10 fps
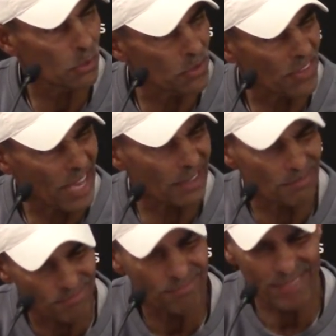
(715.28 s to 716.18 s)
we've kind
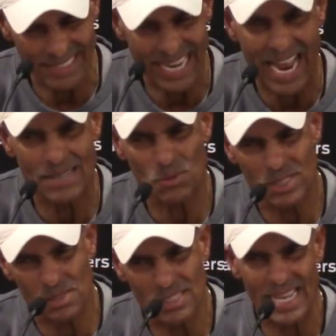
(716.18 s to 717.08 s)
of at times we
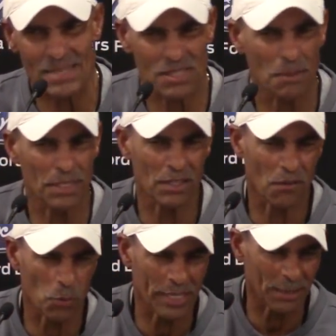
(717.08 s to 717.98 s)
sustain something,
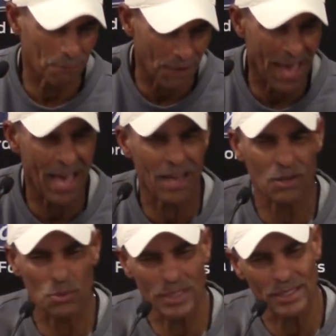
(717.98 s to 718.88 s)
or we get a foul,
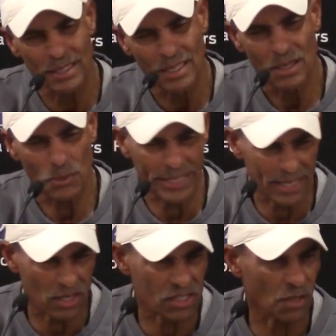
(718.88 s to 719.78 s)
or we
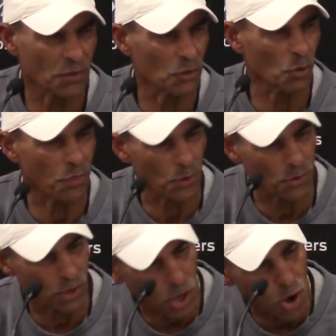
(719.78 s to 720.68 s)
get ourselves into a
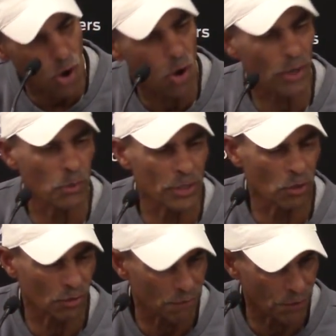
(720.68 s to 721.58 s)
third and long, and we
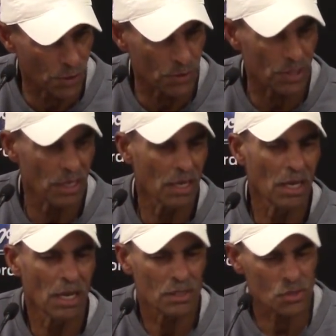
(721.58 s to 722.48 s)
don't convert.
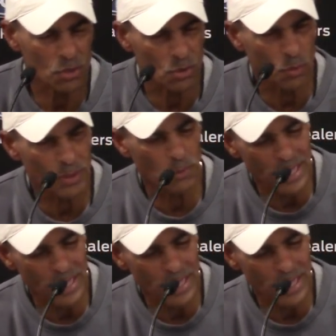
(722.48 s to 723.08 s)
So we